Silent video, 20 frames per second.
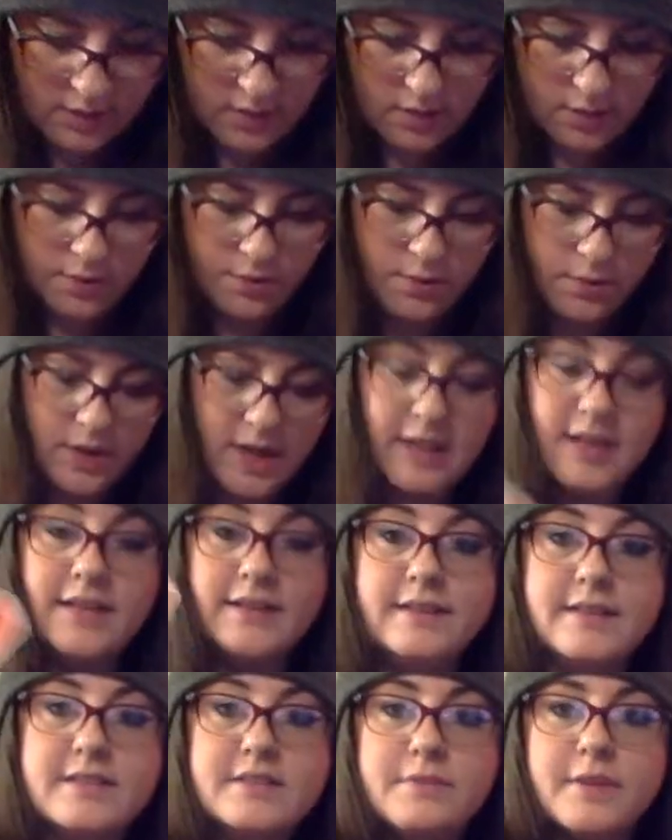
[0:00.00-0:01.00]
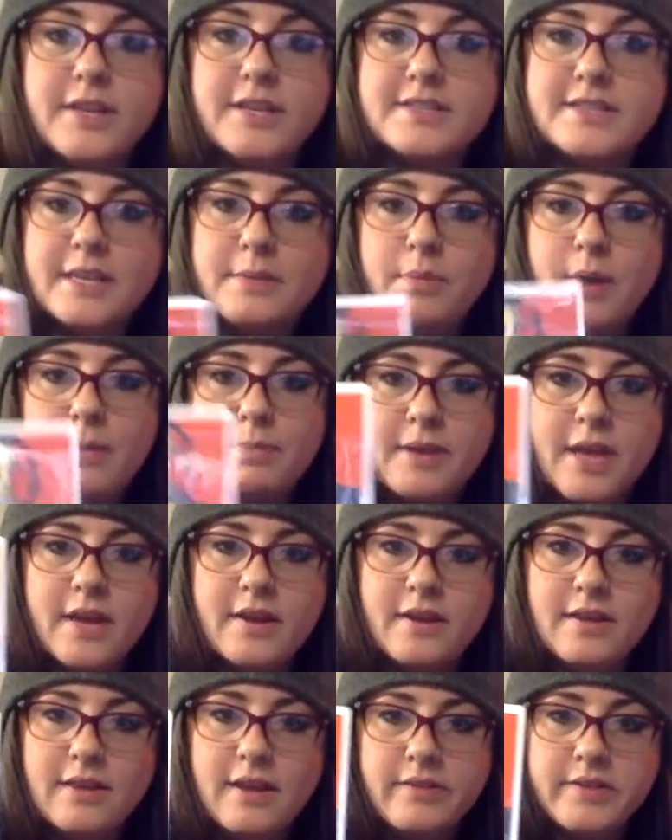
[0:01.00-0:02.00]
Ooh, I like this one. It's like
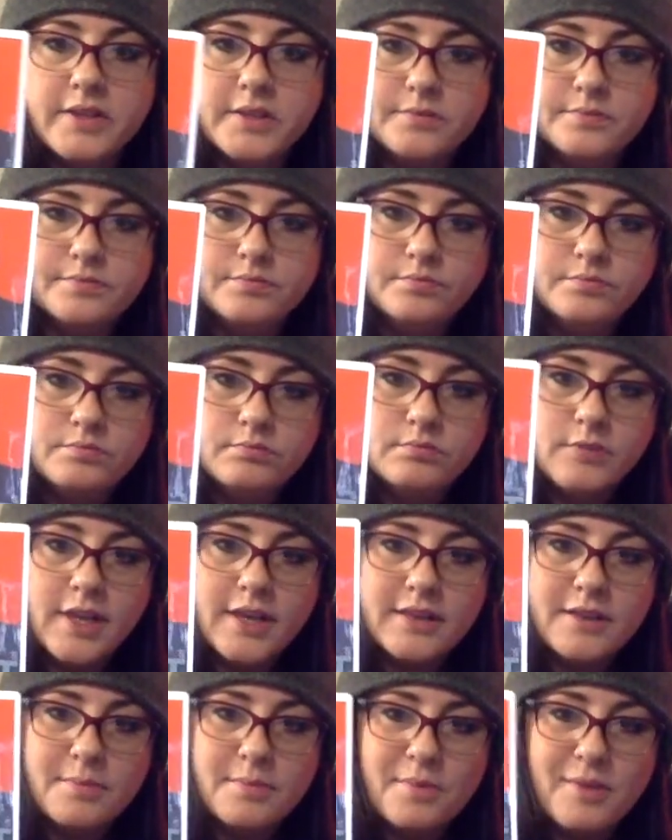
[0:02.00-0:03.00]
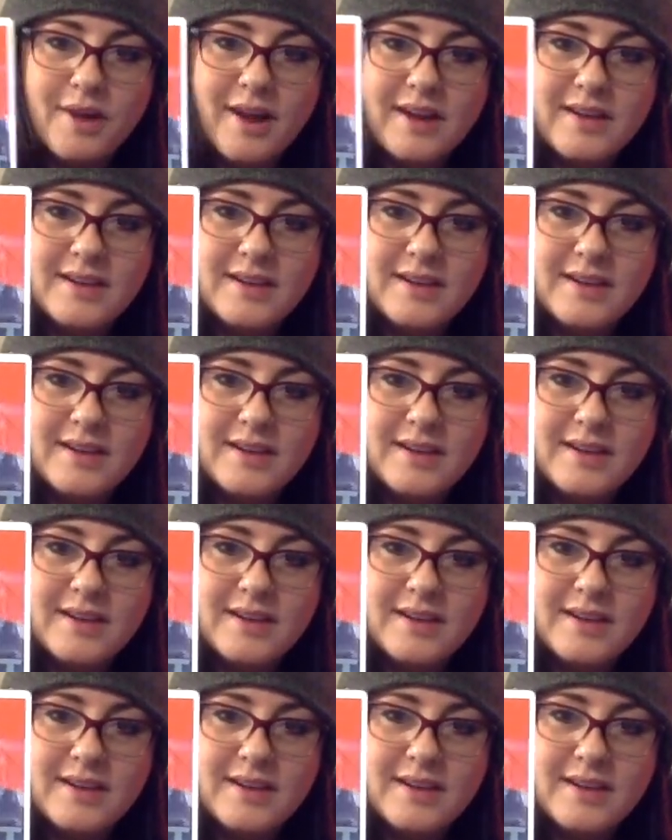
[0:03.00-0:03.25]
propaganda. Love it. Like the bra.